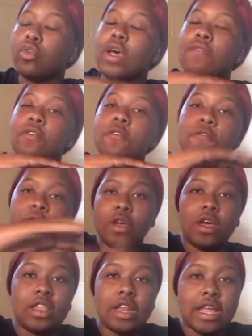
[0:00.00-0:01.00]
So if you
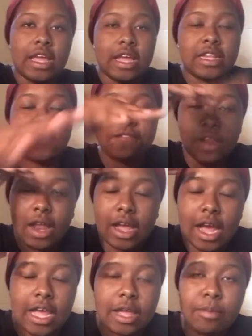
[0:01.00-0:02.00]
feel the need to feel like I